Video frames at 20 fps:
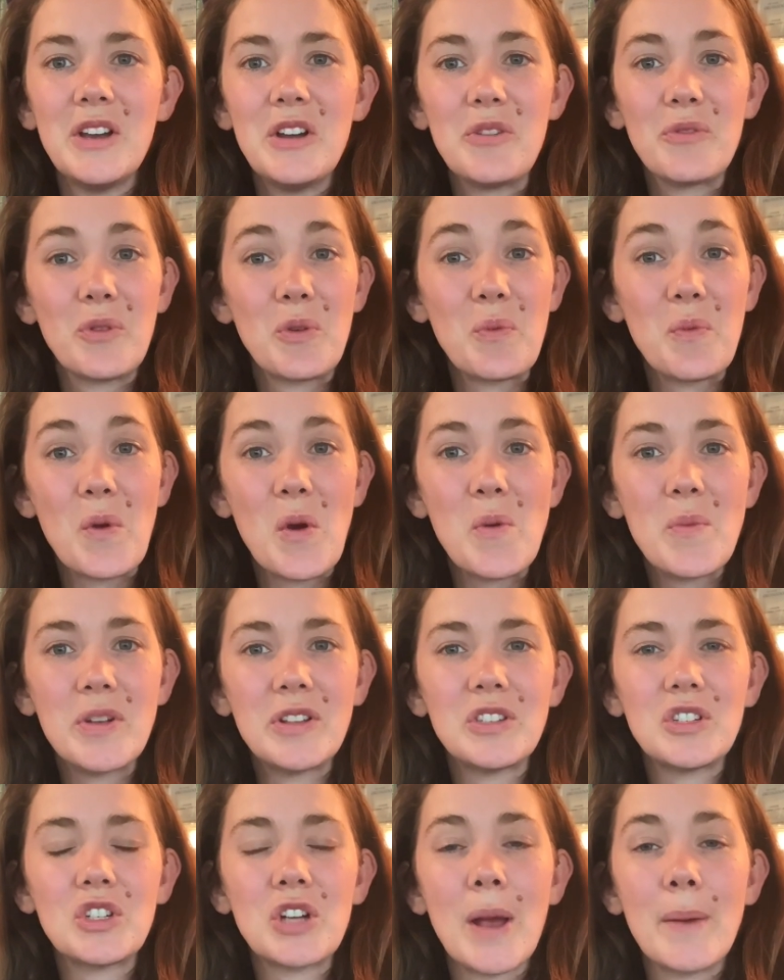From
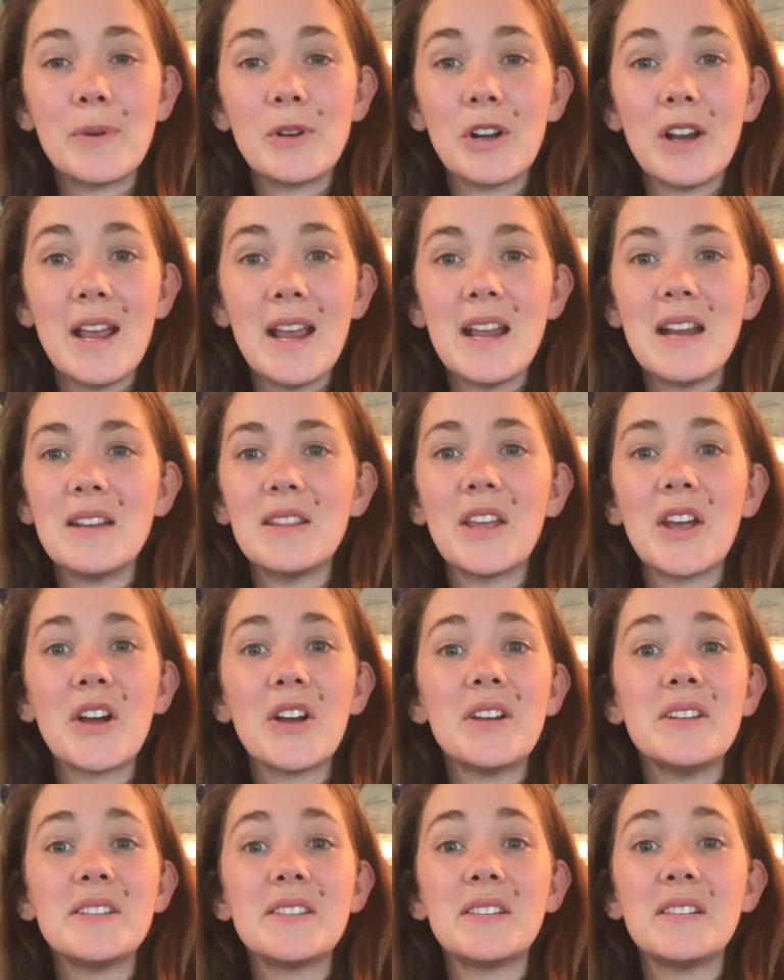Romans chapter eight, there
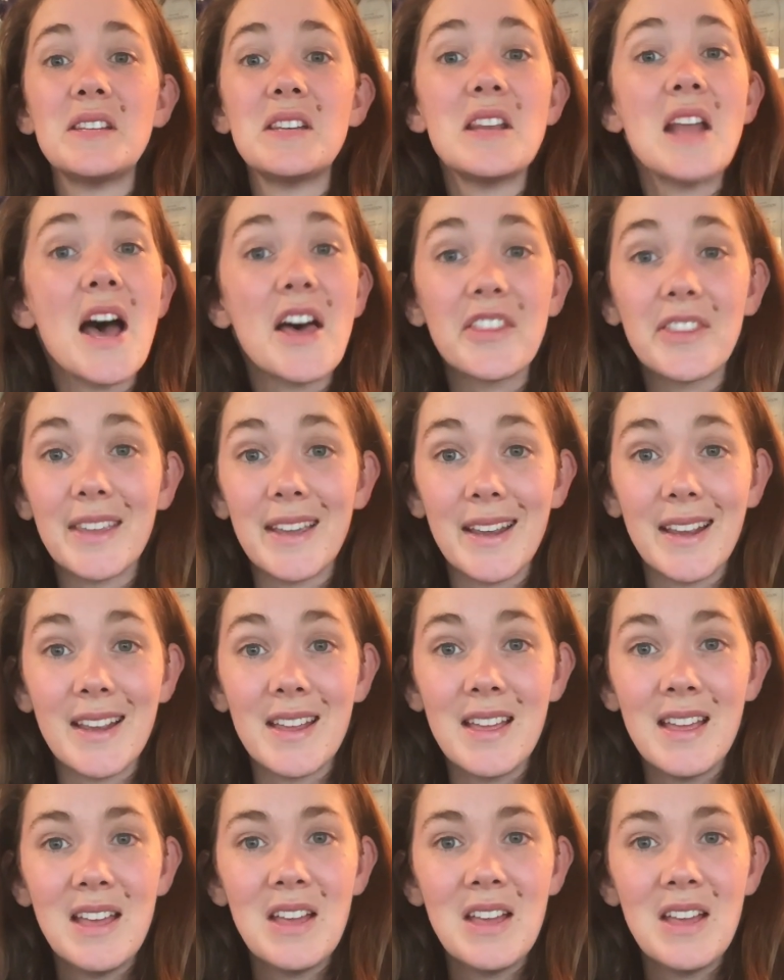is nothing,